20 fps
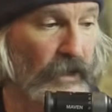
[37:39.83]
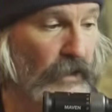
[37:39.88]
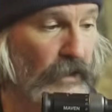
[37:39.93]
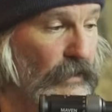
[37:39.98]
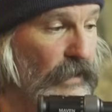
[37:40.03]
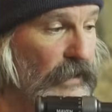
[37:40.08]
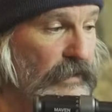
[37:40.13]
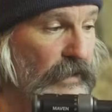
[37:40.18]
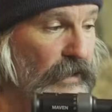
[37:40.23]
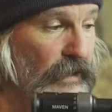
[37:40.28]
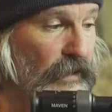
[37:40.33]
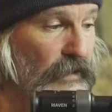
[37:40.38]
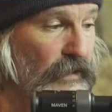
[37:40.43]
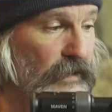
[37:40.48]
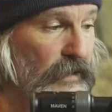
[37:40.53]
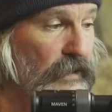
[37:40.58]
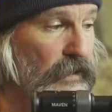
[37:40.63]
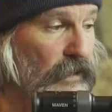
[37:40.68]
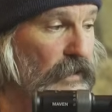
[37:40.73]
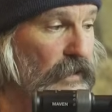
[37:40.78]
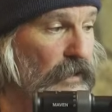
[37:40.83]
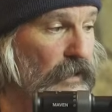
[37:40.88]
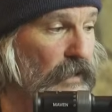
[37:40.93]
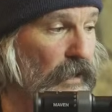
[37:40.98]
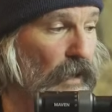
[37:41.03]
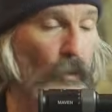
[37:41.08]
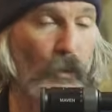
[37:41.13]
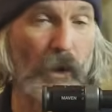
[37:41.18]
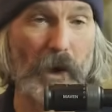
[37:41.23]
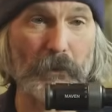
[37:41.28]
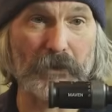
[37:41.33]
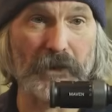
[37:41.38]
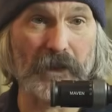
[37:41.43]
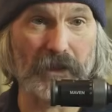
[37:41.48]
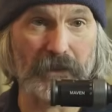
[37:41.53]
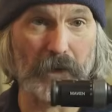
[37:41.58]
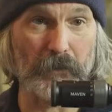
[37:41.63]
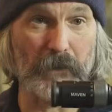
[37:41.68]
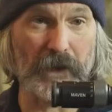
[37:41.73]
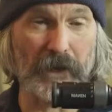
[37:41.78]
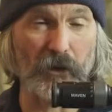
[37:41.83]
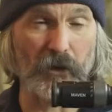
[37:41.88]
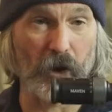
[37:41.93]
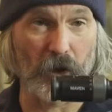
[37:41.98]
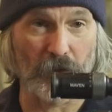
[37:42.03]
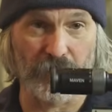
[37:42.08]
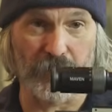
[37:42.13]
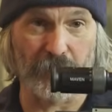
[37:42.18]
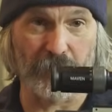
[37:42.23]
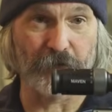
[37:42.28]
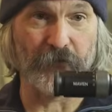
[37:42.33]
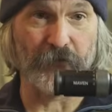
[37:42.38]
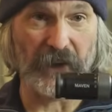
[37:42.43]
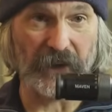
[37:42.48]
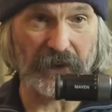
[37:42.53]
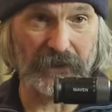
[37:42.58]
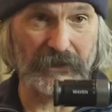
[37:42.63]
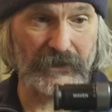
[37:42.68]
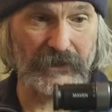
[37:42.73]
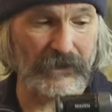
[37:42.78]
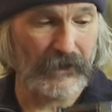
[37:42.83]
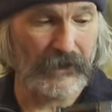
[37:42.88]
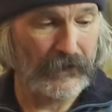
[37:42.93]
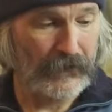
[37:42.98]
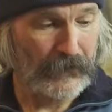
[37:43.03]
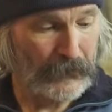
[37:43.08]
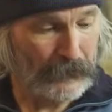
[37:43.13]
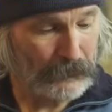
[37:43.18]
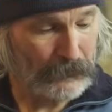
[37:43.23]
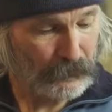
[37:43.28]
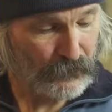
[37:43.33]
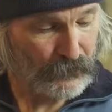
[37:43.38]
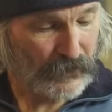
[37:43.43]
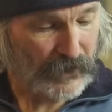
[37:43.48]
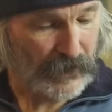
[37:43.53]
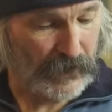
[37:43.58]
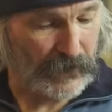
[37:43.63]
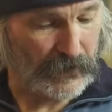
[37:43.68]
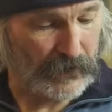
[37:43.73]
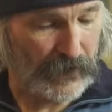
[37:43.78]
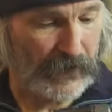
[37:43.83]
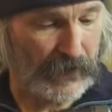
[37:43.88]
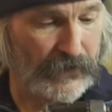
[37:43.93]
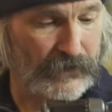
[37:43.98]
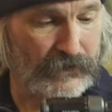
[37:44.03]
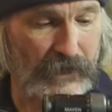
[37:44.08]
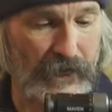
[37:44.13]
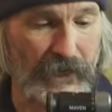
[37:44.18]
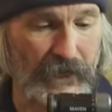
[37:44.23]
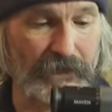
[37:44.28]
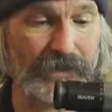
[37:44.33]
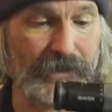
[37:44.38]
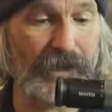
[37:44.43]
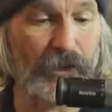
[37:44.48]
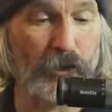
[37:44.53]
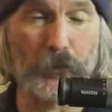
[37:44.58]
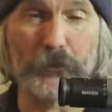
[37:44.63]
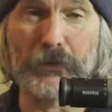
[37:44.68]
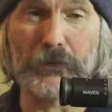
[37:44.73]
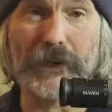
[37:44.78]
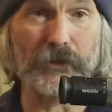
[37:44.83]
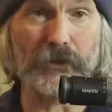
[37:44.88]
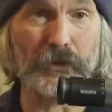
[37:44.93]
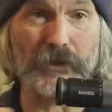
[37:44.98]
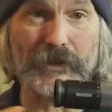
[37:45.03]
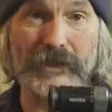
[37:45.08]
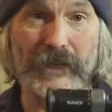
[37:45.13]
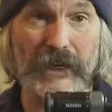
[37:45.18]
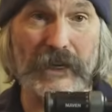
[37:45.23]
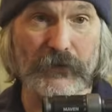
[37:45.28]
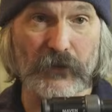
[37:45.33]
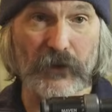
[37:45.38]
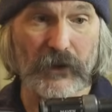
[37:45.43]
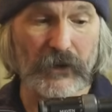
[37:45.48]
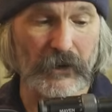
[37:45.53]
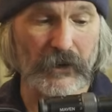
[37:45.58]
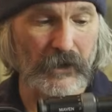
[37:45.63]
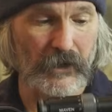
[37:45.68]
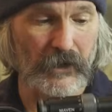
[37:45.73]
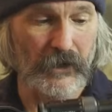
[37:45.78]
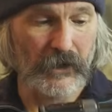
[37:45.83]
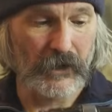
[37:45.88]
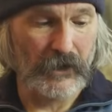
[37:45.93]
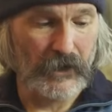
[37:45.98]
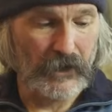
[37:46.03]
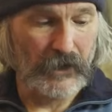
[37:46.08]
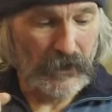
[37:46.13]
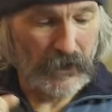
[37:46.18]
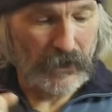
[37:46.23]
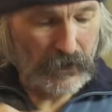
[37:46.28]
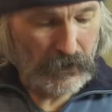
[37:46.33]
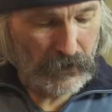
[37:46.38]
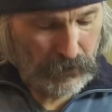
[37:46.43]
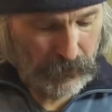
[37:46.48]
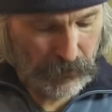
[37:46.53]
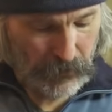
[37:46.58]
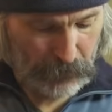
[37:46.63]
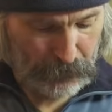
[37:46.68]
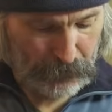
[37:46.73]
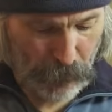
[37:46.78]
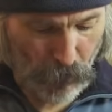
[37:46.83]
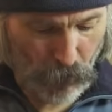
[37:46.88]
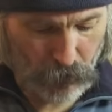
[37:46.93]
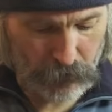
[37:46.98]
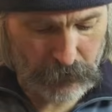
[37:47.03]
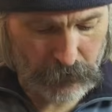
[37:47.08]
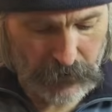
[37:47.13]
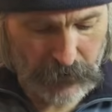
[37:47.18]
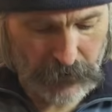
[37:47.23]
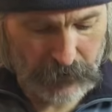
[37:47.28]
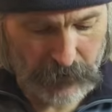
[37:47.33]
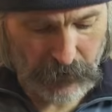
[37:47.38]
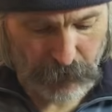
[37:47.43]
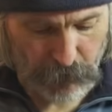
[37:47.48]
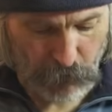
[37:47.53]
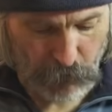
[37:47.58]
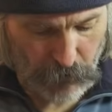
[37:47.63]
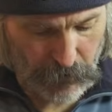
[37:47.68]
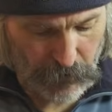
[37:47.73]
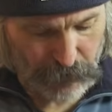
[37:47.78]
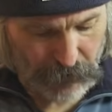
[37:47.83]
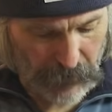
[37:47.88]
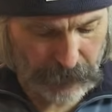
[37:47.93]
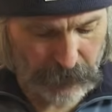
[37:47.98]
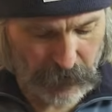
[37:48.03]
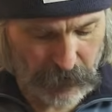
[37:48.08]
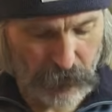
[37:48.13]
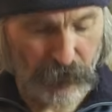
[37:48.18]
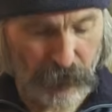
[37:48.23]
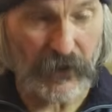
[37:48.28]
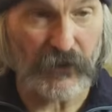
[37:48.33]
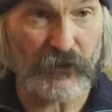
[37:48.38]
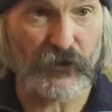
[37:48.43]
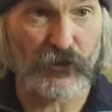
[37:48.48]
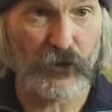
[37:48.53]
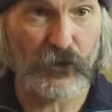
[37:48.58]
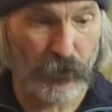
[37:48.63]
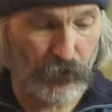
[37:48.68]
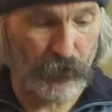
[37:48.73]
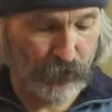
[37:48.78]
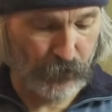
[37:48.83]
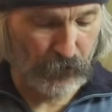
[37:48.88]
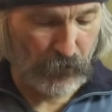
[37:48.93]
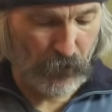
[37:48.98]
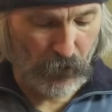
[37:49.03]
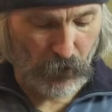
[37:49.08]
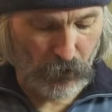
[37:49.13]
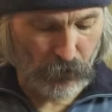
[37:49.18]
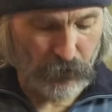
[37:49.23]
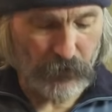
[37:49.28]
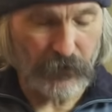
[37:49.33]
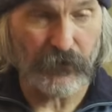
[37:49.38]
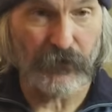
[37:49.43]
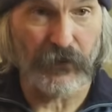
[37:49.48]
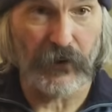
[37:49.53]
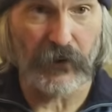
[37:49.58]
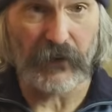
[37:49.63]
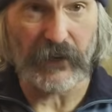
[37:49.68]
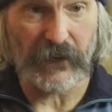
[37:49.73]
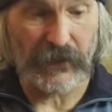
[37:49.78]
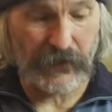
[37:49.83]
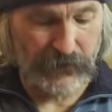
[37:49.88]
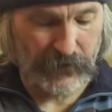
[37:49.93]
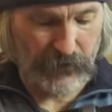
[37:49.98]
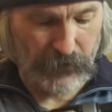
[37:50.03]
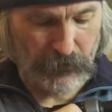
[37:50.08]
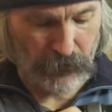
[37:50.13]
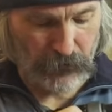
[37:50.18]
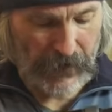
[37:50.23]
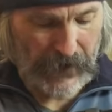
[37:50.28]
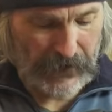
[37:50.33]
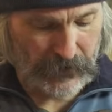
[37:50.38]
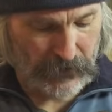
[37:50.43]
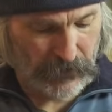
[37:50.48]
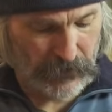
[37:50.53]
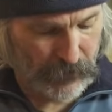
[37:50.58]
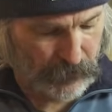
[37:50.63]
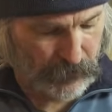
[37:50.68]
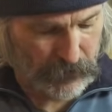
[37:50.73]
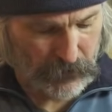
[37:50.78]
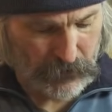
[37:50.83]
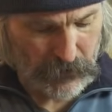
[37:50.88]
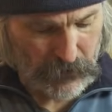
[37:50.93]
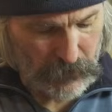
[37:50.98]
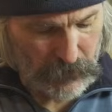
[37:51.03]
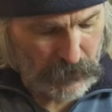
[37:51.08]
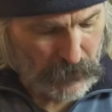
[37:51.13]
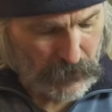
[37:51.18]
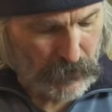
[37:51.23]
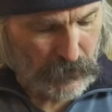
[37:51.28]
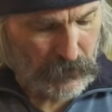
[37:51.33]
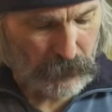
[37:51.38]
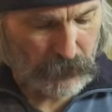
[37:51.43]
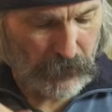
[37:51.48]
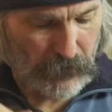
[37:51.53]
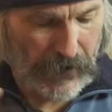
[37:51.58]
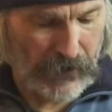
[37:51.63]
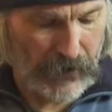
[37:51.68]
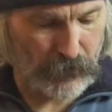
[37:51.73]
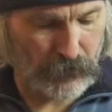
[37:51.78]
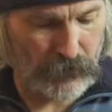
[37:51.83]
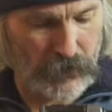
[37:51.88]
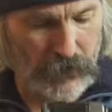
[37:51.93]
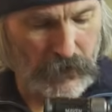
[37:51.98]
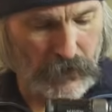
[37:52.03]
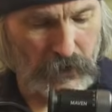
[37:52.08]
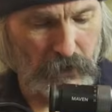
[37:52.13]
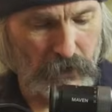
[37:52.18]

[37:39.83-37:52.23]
This is a weapon that they make called the Fix. It is a single piece receiver. The bolt is a 45-degree short throw, very easy to rack another round.